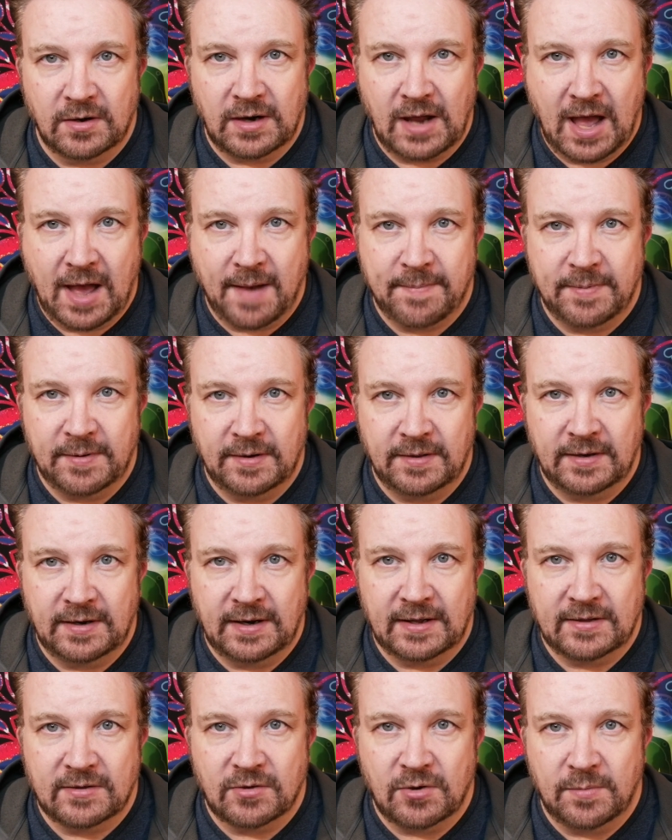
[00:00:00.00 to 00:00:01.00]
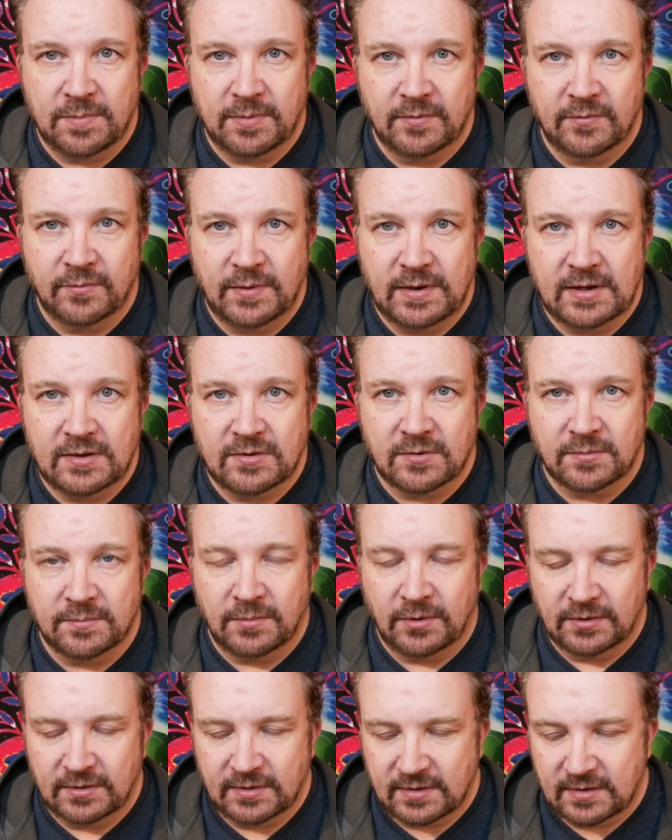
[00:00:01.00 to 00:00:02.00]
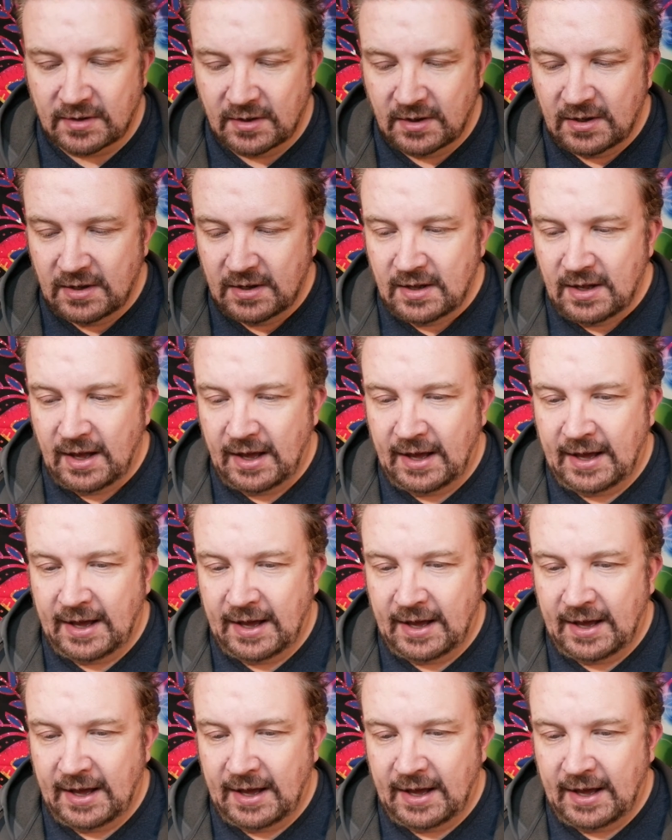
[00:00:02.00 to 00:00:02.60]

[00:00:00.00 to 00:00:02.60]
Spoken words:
to happen in the next couple of weeks or months?